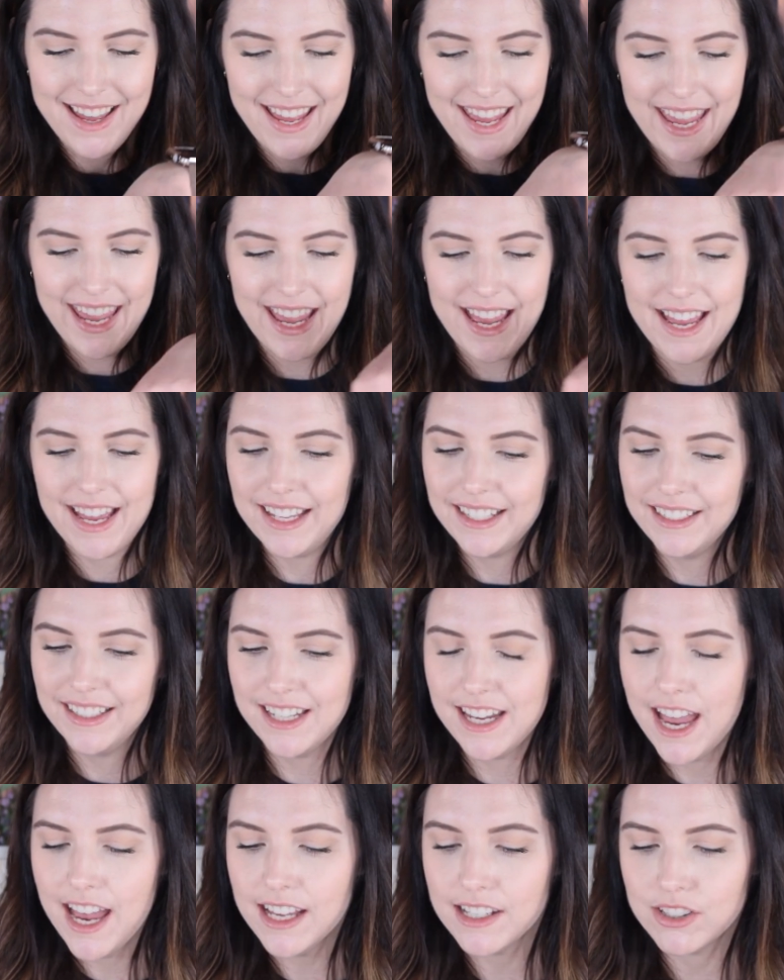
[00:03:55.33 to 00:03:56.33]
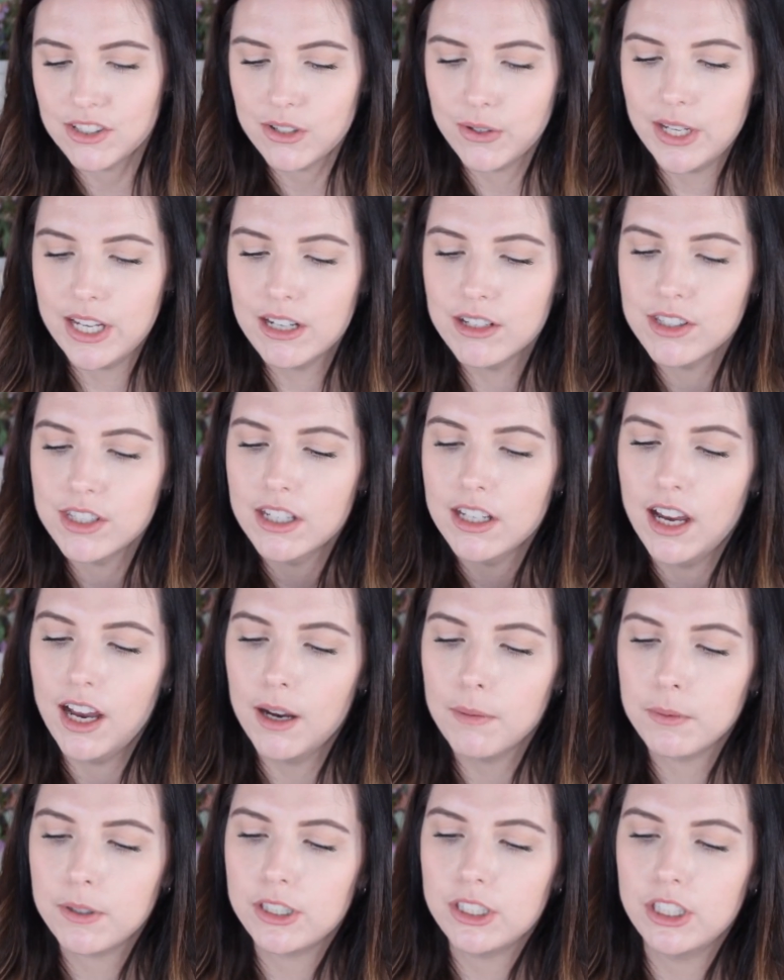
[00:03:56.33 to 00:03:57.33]
And yeah, so here's an
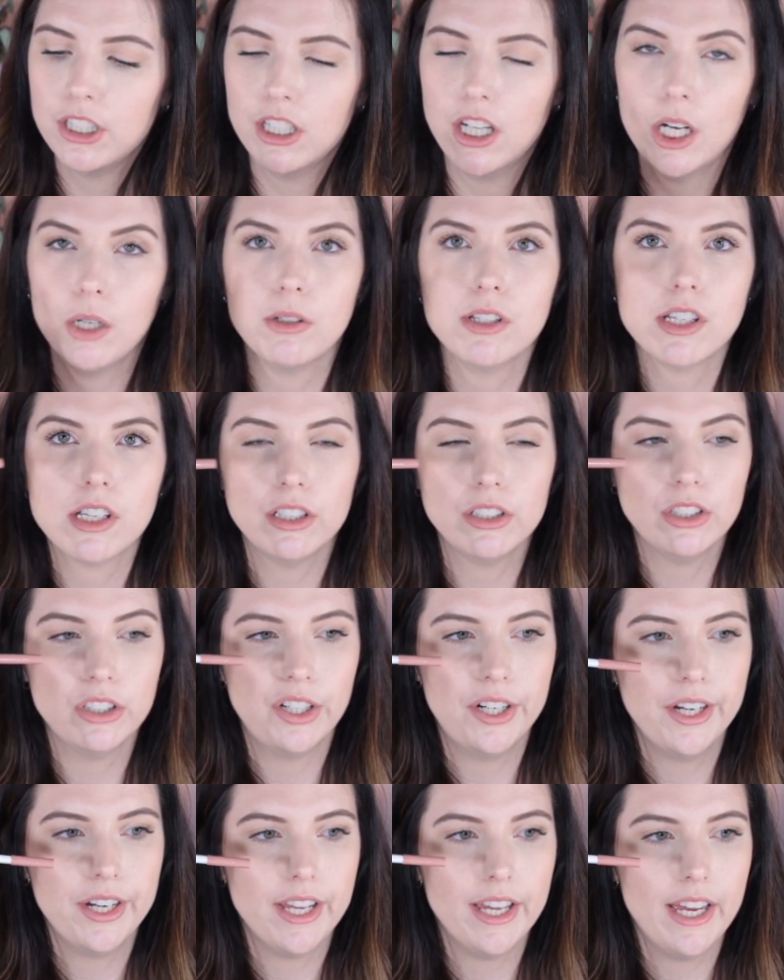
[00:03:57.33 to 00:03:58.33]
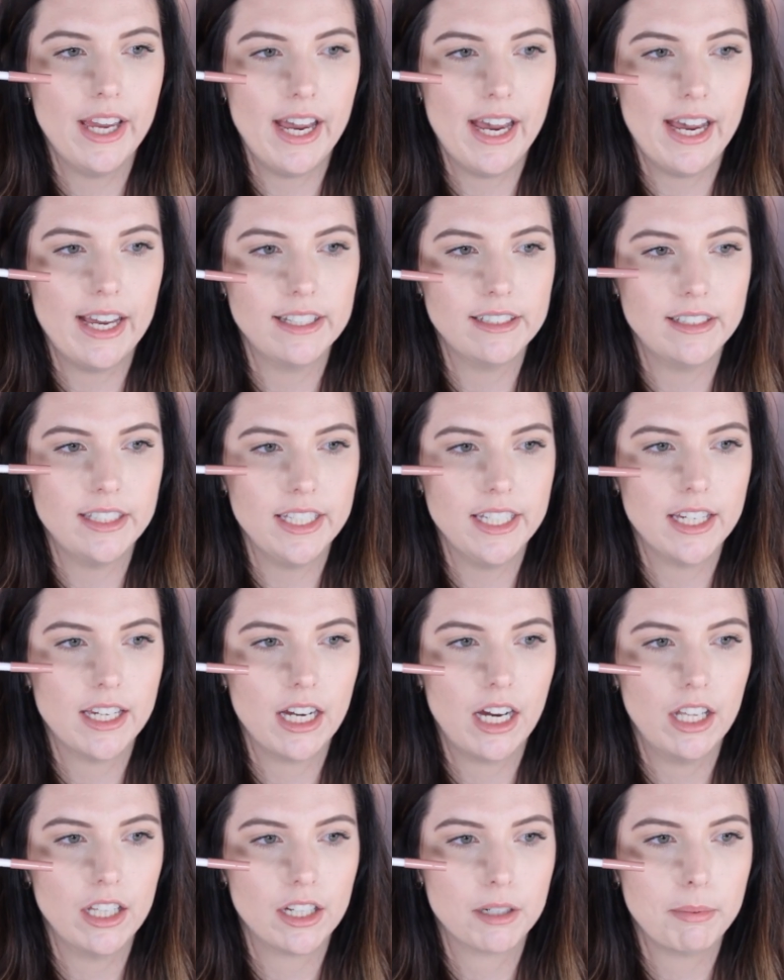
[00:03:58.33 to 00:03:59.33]
up close look at the
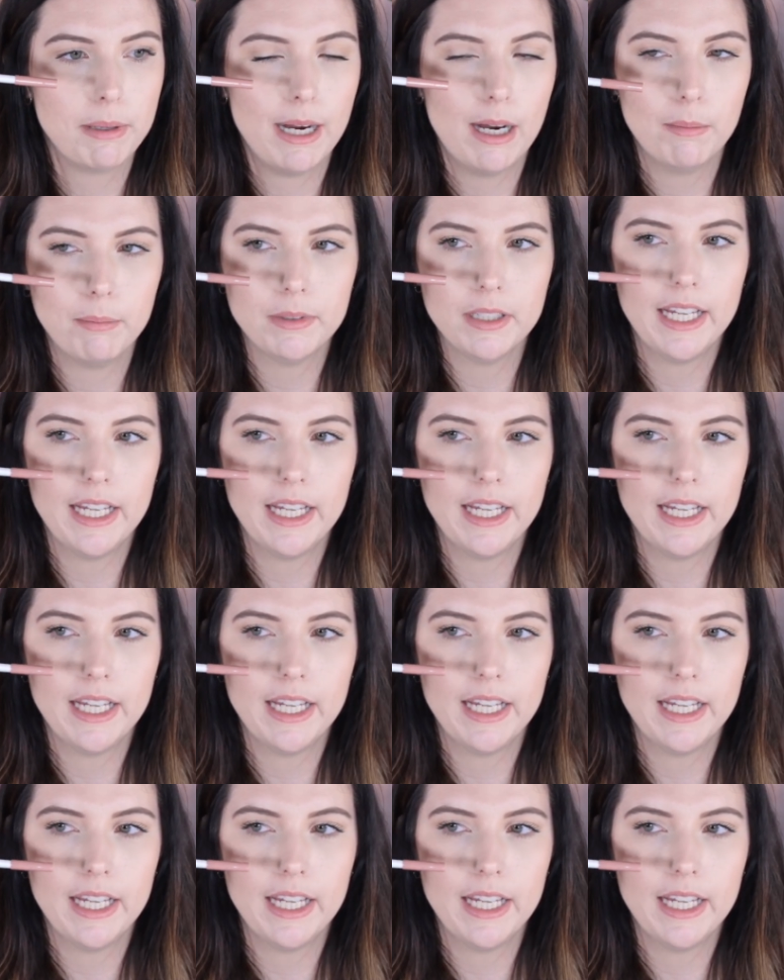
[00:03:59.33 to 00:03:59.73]
ColourPop